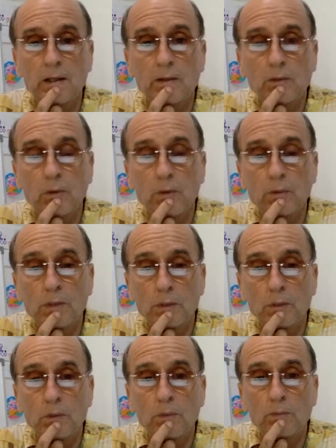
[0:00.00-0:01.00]
normally
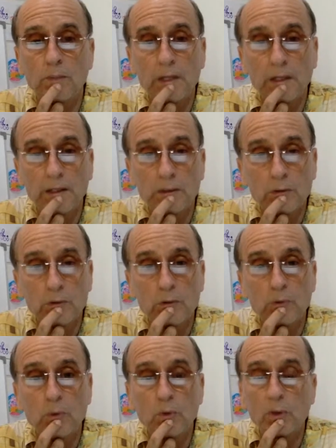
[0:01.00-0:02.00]
will pay
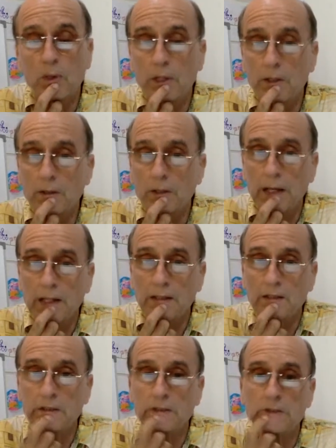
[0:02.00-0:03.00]
you or other
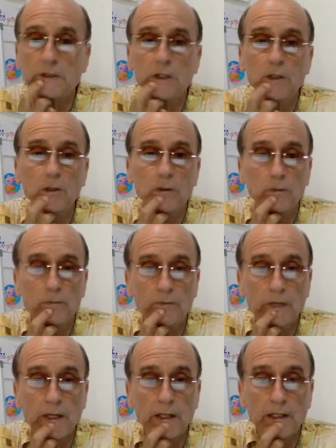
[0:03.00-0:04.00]
agents who
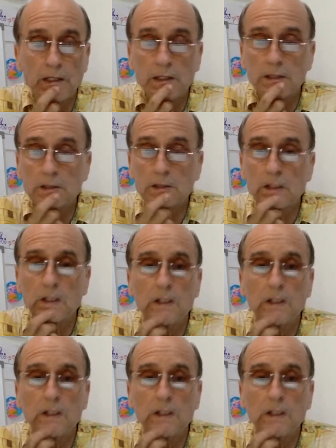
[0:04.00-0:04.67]
find these